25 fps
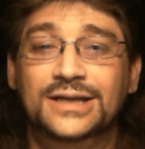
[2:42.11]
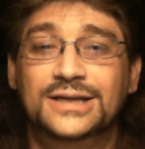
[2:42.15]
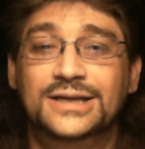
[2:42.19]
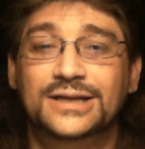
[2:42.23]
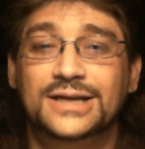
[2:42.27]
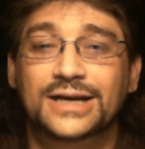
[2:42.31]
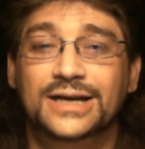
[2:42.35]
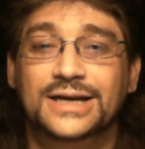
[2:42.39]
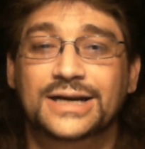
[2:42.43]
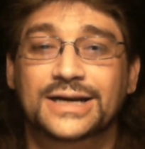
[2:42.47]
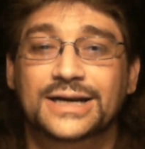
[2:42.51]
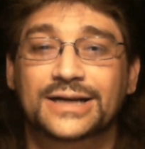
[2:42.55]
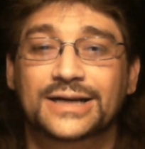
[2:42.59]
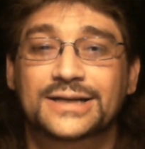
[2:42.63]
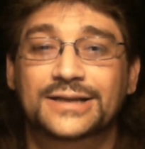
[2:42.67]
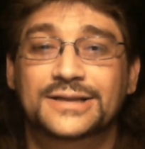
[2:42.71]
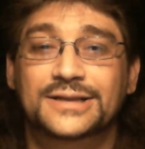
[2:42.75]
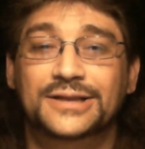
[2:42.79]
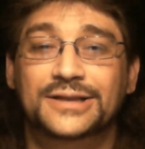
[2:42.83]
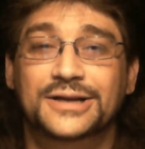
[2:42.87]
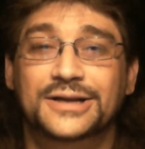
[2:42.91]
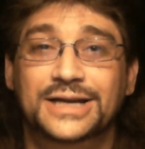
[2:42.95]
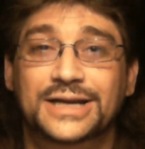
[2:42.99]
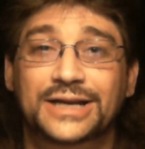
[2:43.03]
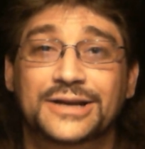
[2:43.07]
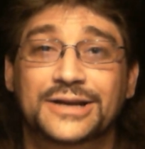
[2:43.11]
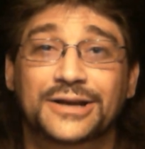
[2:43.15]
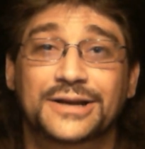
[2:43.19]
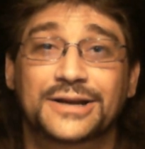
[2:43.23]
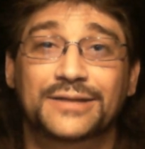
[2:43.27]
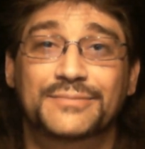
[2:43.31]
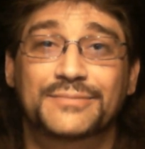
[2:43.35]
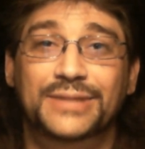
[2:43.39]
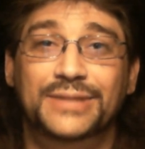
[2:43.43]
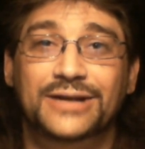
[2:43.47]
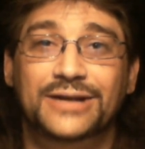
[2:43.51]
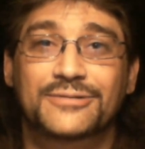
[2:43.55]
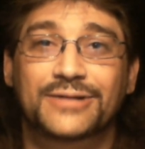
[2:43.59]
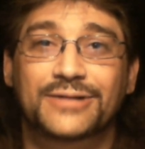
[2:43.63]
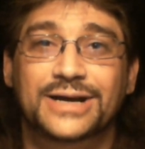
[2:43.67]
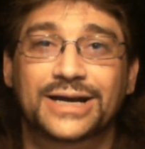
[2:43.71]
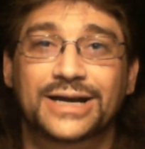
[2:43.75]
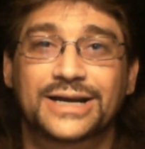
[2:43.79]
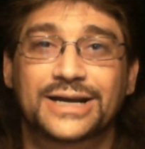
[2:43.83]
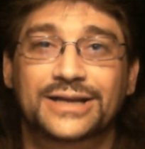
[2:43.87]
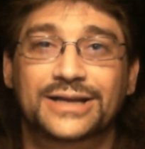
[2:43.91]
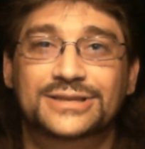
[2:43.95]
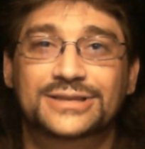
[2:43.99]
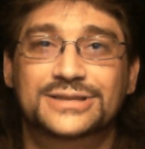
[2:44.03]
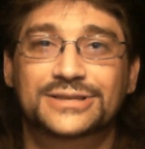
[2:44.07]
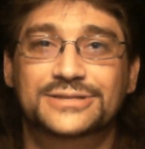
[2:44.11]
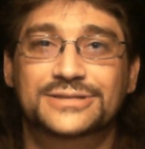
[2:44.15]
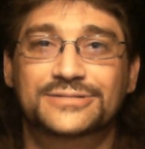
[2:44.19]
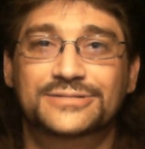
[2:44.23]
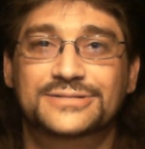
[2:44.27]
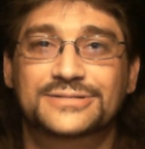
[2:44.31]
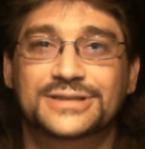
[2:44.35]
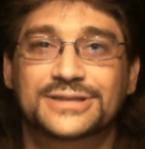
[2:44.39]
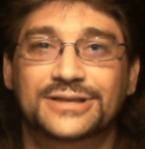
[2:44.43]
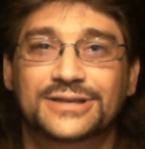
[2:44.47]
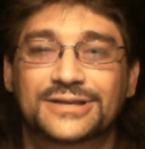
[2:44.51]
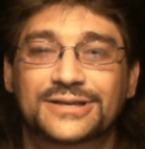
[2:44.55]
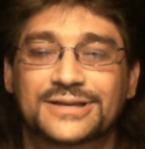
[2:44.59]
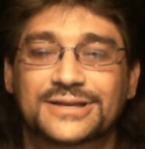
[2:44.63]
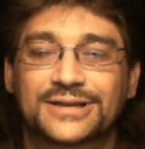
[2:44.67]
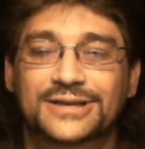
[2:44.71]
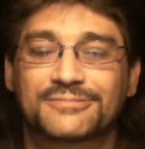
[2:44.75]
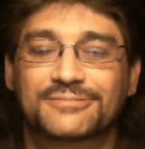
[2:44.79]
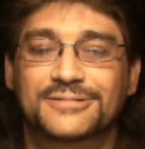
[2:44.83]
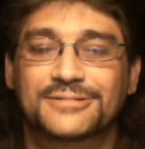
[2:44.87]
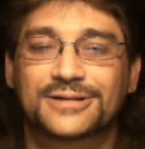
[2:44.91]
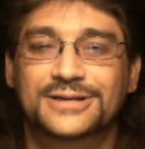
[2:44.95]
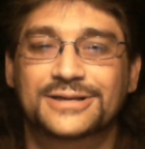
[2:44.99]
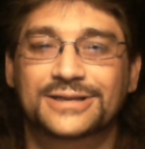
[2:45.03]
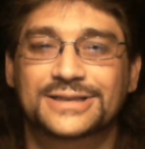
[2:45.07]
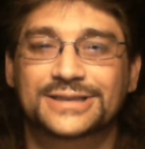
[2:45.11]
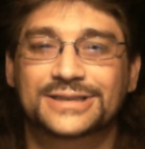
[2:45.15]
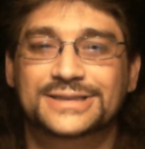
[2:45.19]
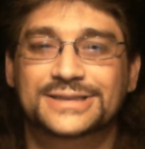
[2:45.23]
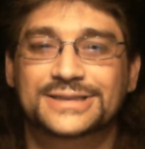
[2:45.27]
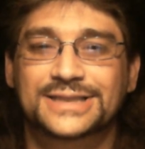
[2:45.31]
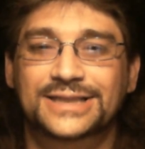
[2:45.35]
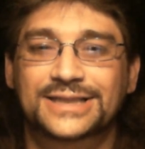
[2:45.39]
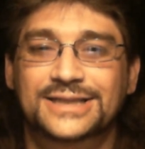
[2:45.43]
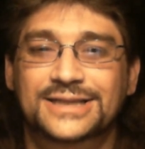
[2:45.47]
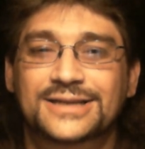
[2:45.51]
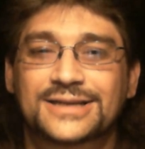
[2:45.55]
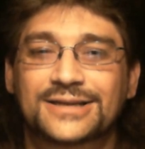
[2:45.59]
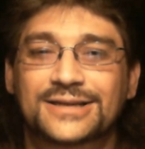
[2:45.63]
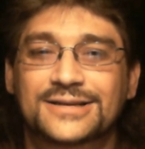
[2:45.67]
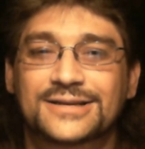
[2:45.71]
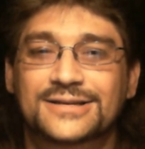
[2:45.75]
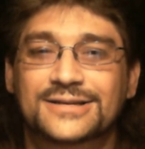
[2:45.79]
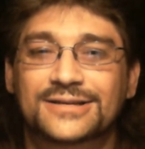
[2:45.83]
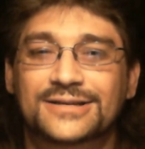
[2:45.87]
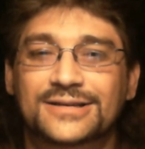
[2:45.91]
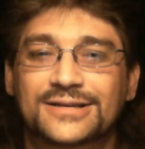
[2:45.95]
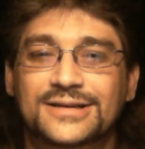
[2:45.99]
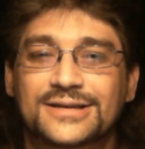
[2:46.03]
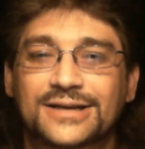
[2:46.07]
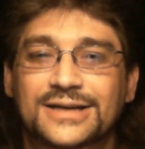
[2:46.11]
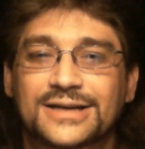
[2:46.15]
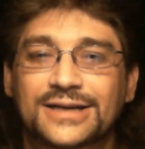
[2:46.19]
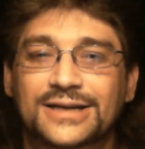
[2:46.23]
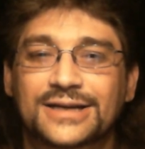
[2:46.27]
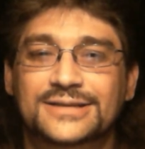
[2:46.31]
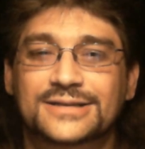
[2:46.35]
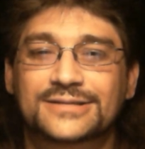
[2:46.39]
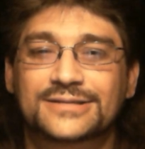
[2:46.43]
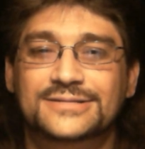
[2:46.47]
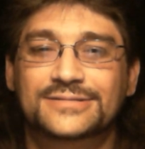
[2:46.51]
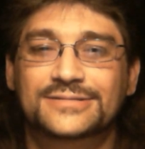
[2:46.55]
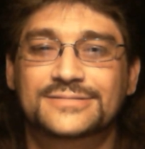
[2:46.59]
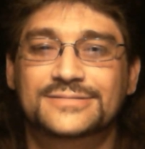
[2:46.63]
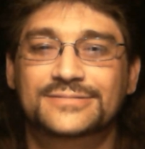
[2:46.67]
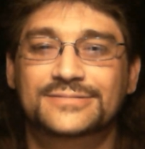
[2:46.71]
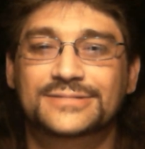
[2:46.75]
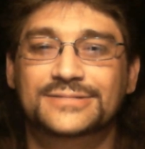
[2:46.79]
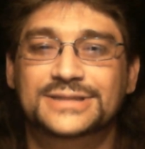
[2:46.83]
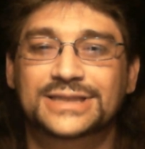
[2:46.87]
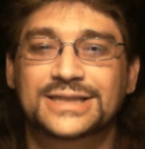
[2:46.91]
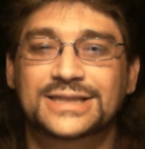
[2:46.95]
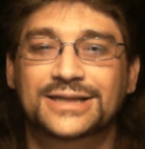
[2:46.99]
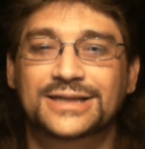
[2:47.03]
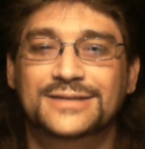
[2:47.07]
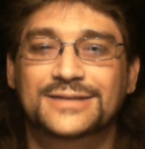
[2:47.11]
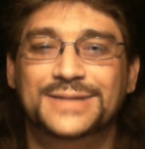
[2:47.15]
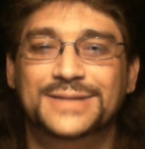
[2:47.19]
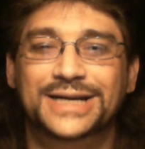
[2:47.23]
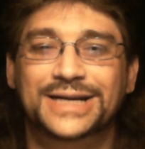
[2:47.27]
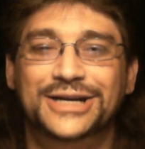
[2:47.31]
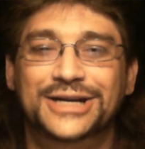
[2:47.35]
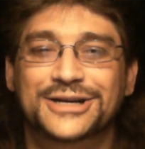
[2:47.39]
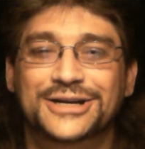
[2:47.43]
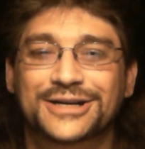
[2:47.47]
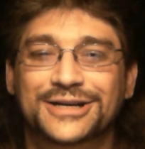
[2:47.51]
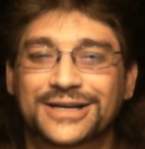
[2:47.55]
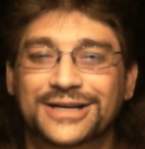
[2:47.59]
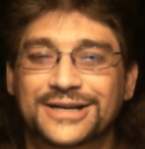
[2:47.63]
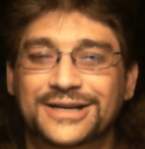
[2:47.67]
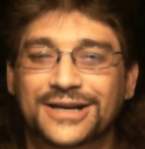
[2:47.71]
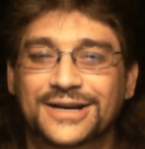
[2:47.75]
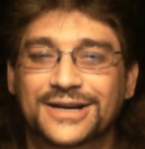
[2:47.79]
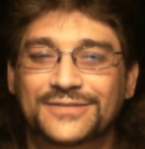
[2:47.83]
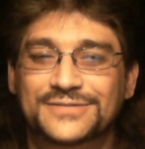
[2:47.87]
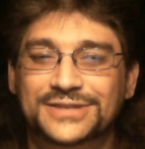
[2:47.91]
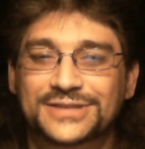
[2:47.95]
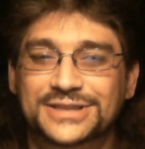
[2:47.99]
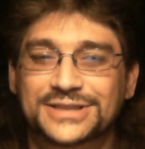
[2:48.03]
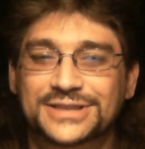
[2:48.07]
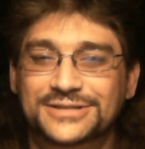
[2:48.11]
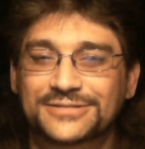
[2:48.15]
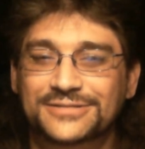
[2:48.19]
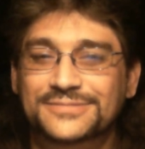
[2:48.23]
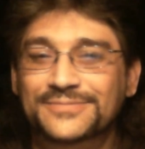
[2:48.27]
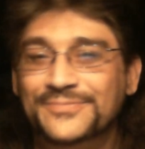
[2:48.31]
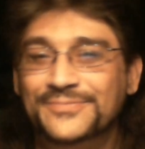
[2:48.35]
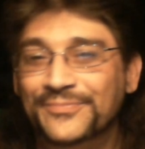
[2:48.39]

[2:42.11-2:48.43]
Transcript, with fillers: uh, they're getting on the bandwagon too so they're wanting to see uh, see all my hair cut off too